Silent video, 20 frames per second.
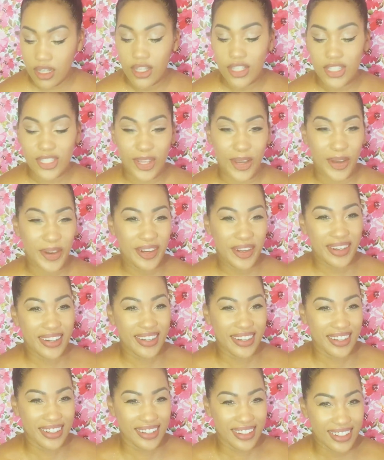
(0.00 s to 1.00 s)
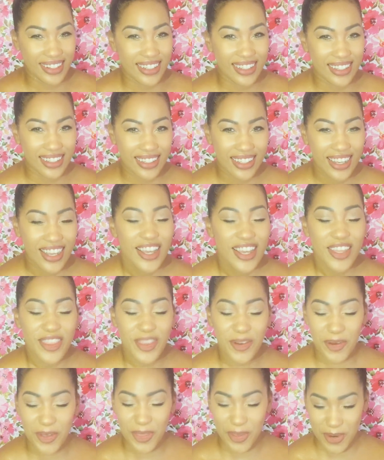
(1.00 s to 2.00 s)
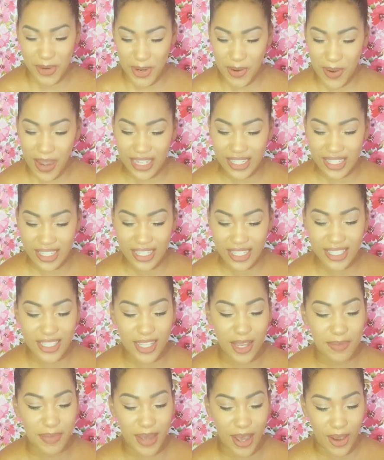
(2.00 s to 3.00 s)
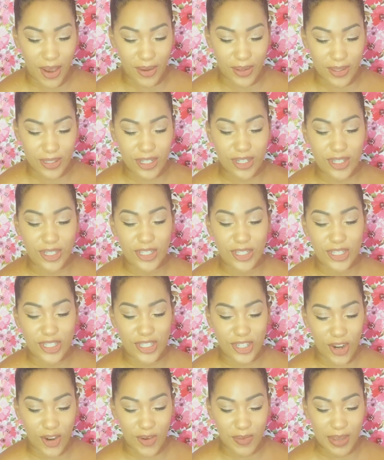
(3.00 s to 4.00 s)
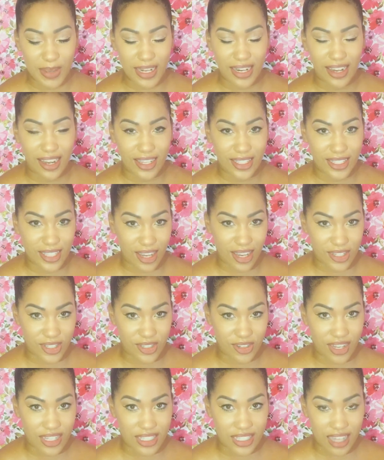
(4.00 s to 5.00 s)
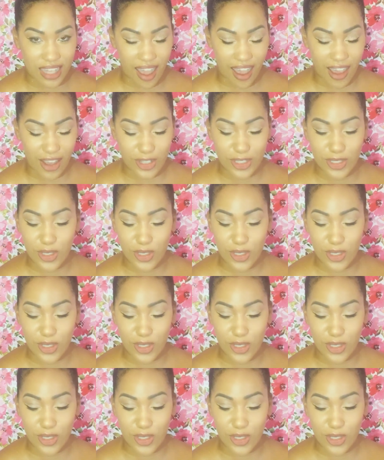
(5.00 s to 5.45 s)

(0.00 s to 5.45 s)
So there were 3 questions about the Sherman Antitrust Act.